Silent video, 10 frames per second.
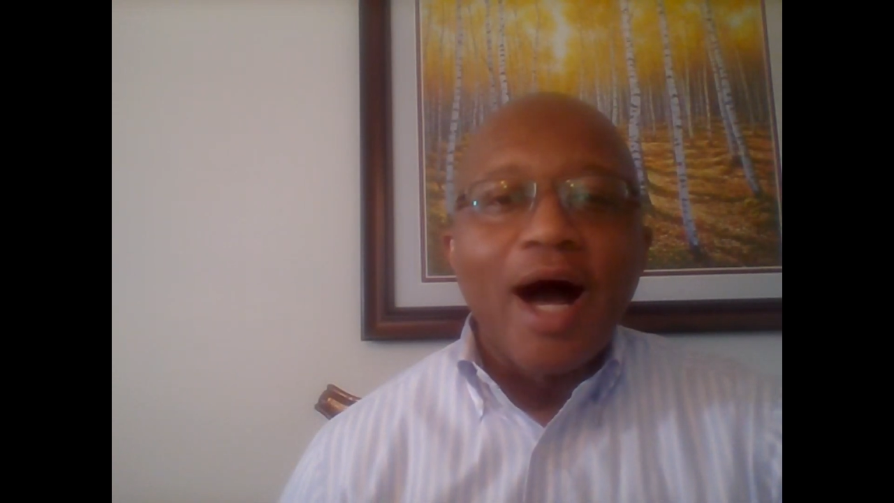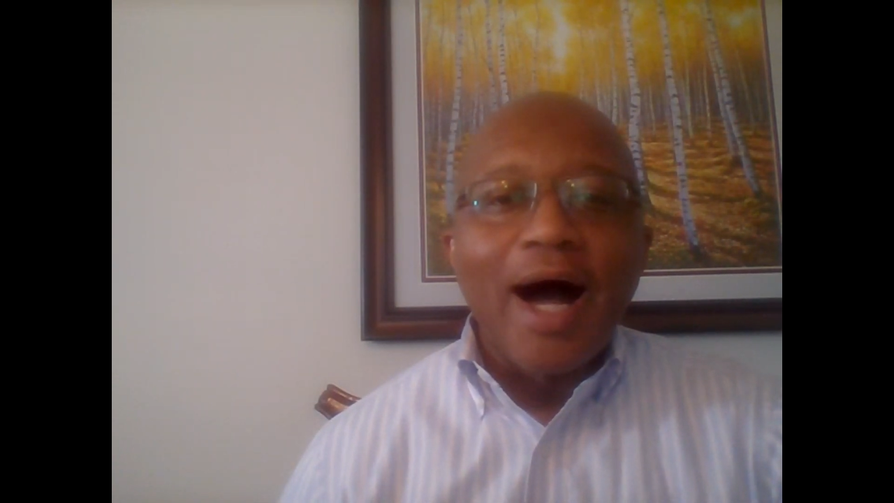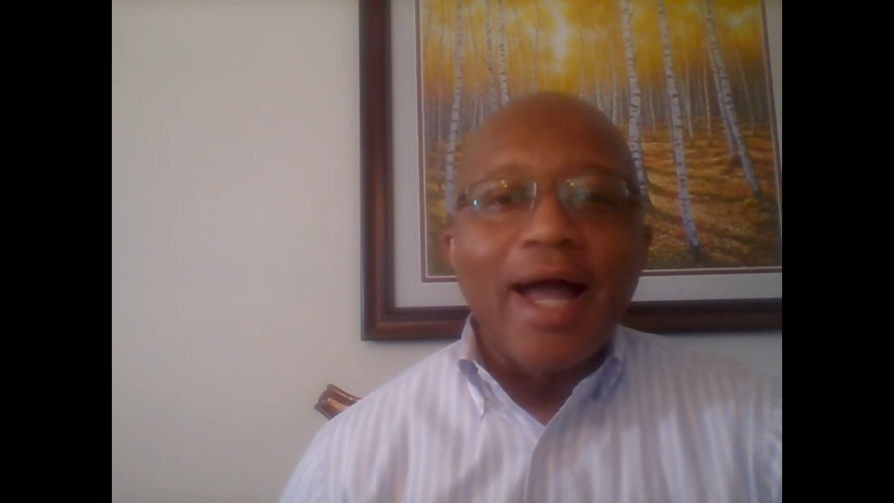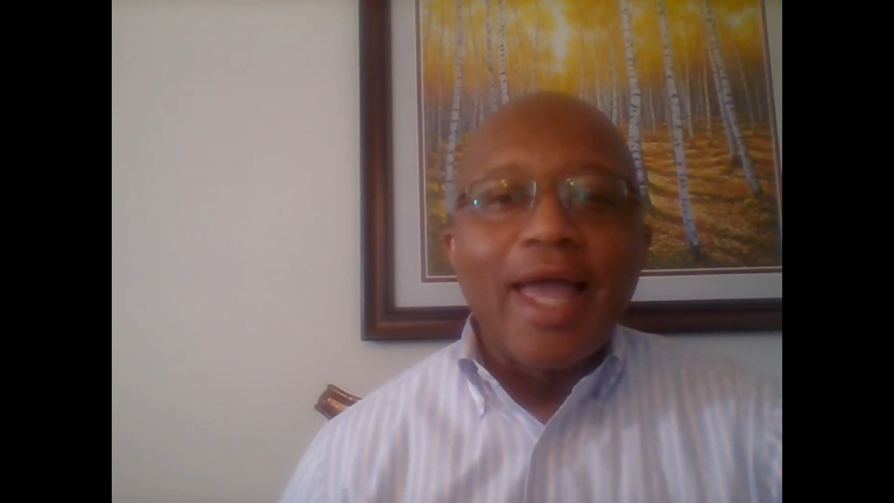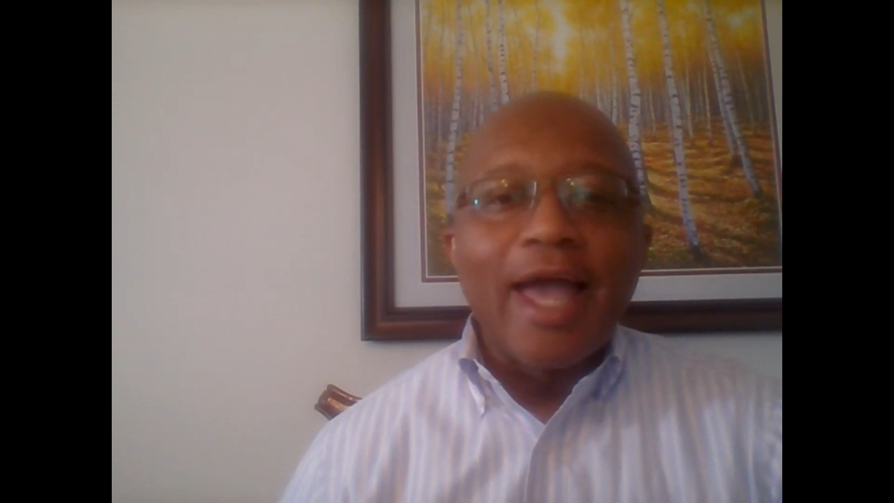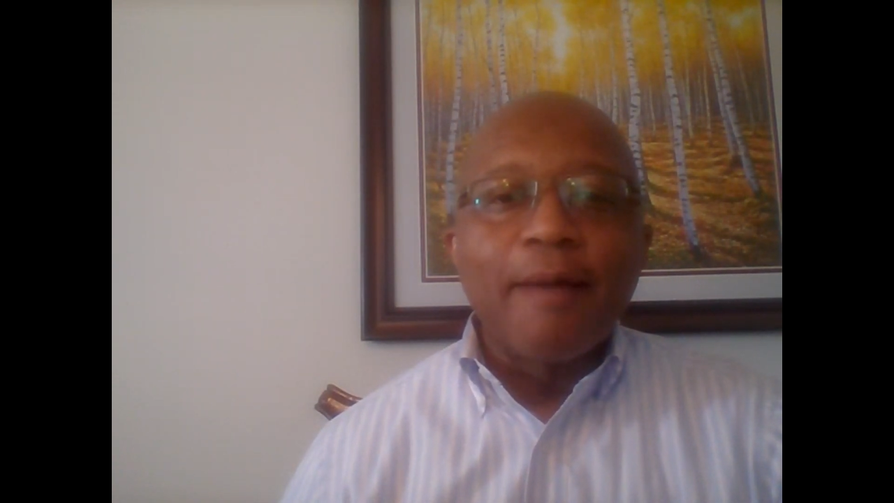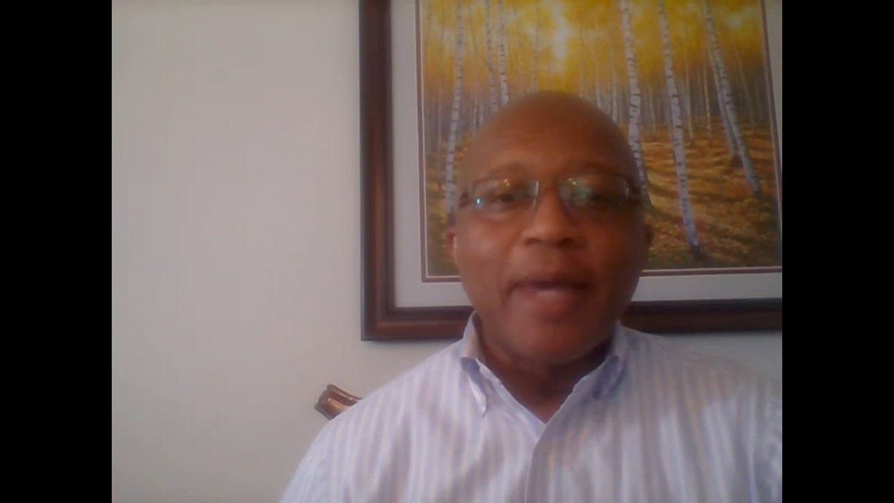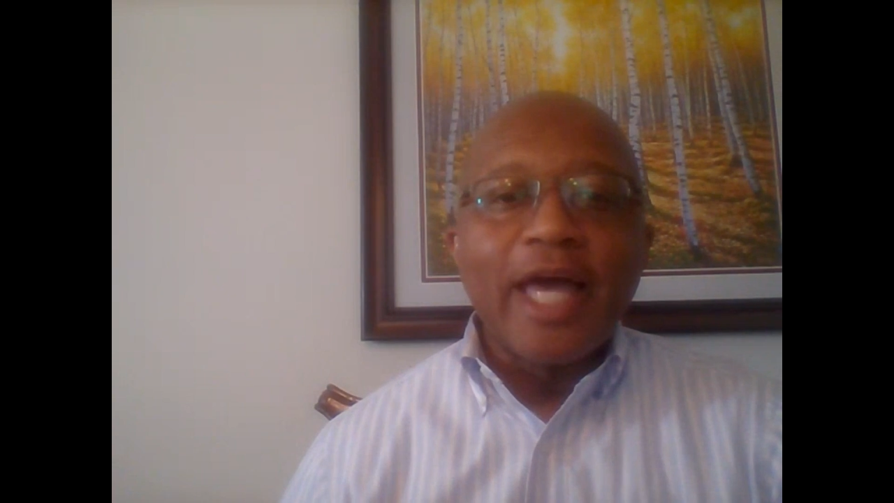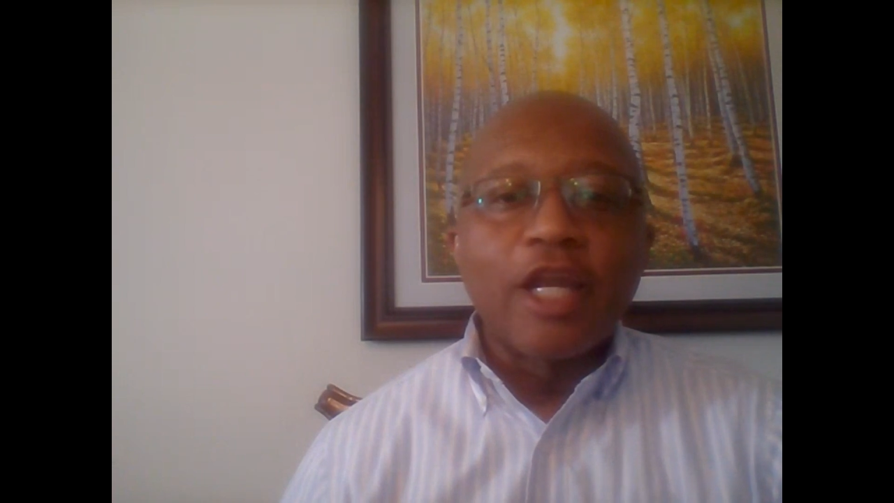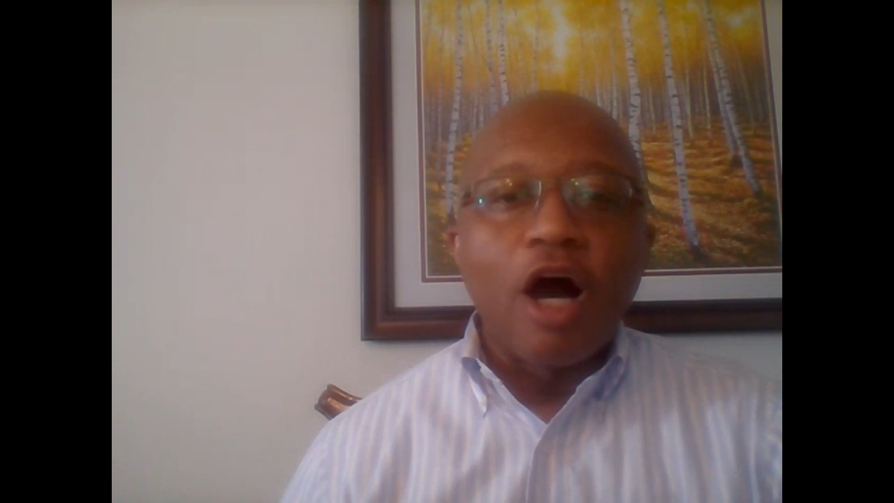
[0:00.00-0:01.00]
I am
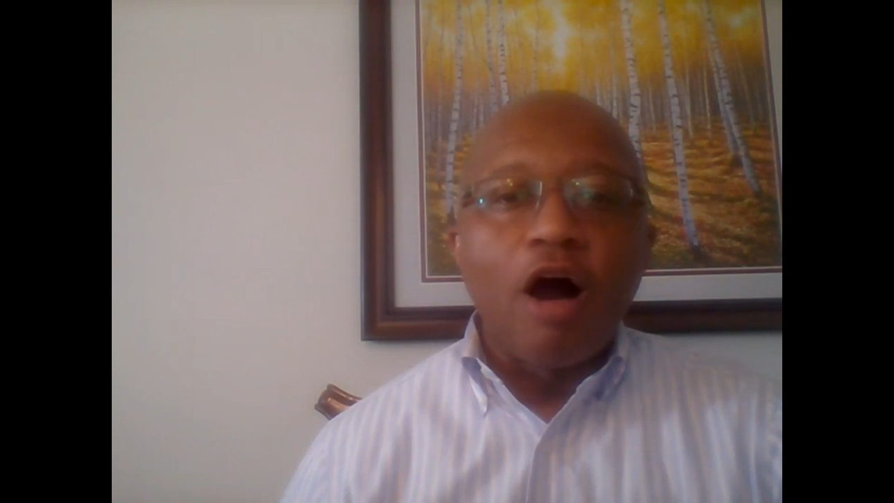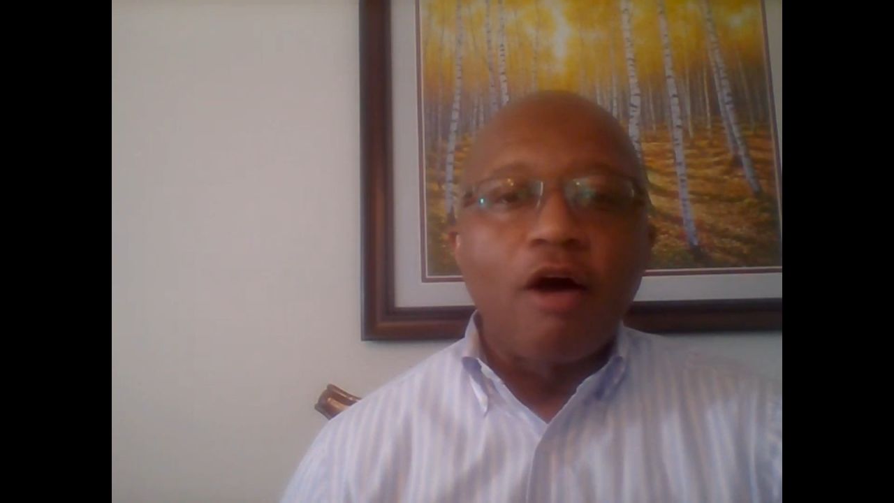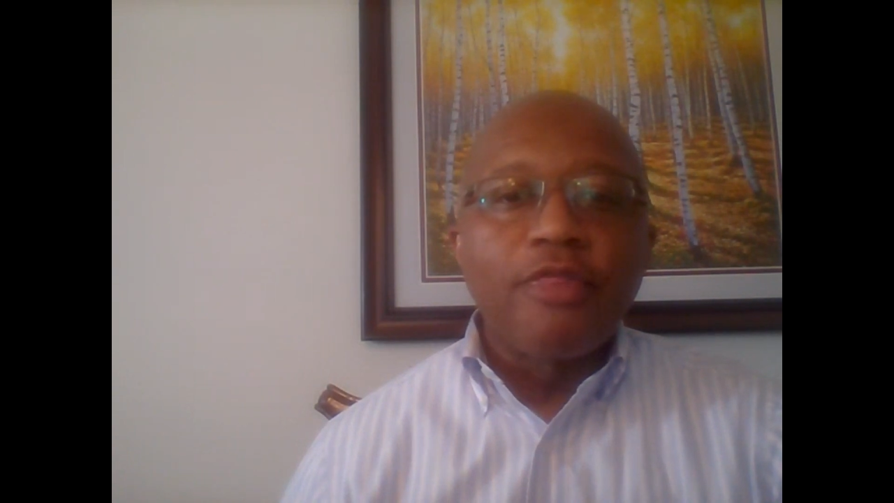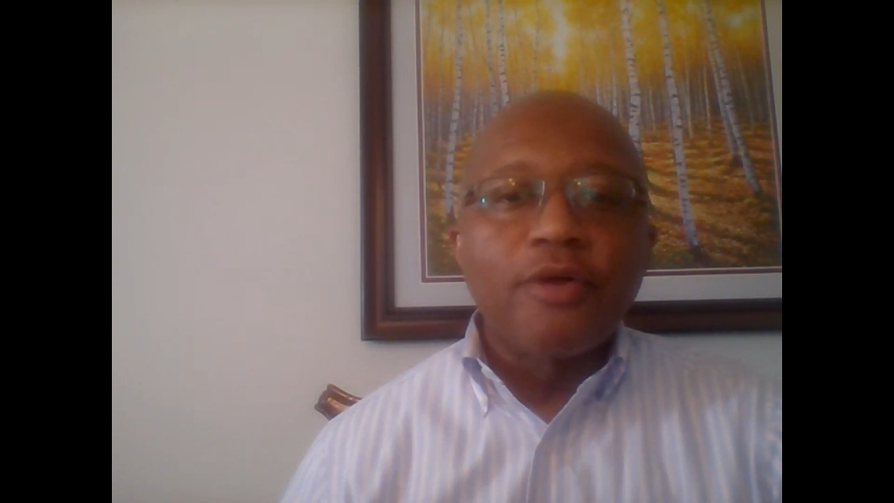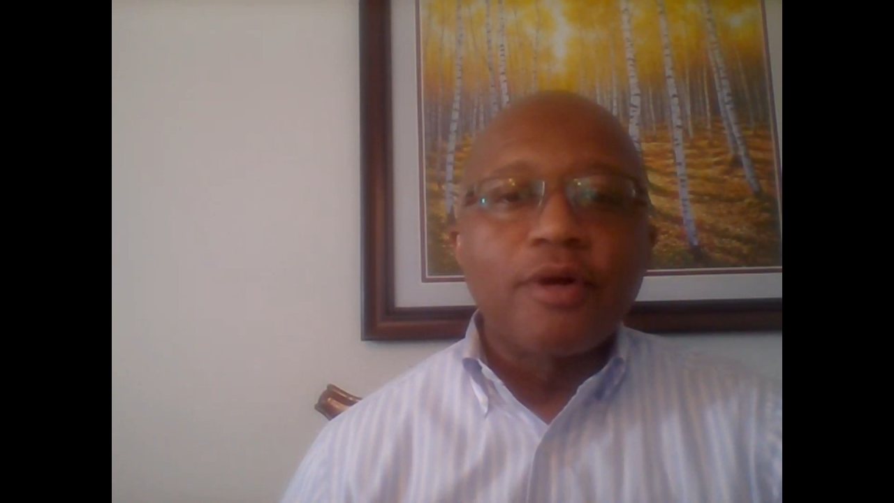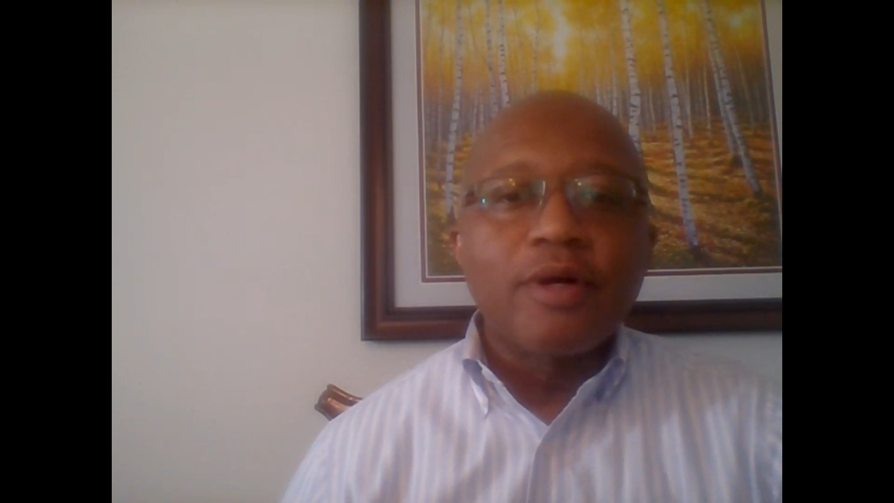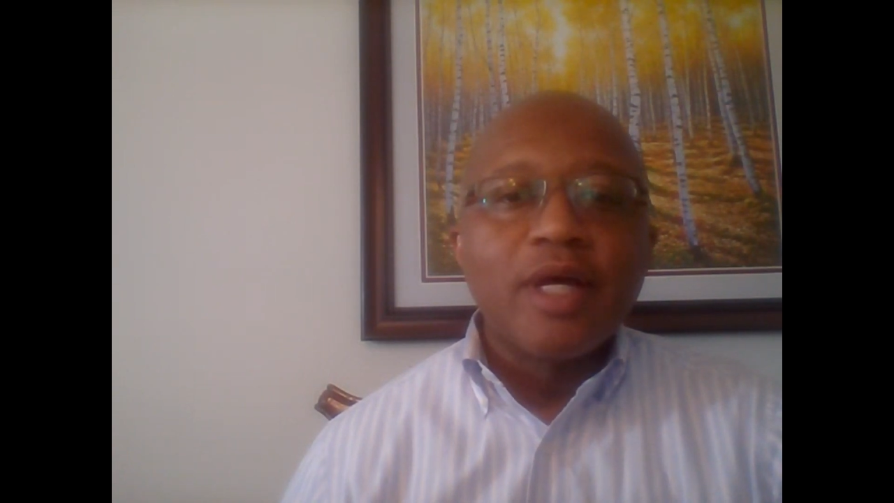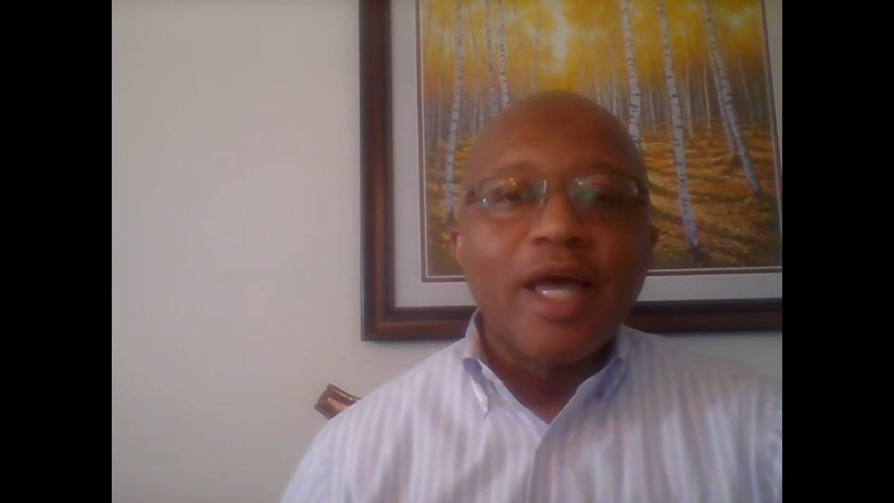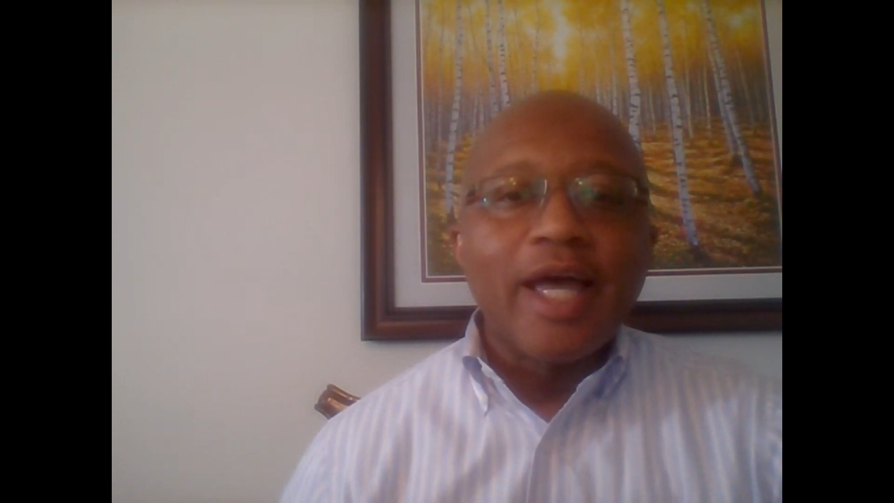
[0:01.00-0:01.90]
an author,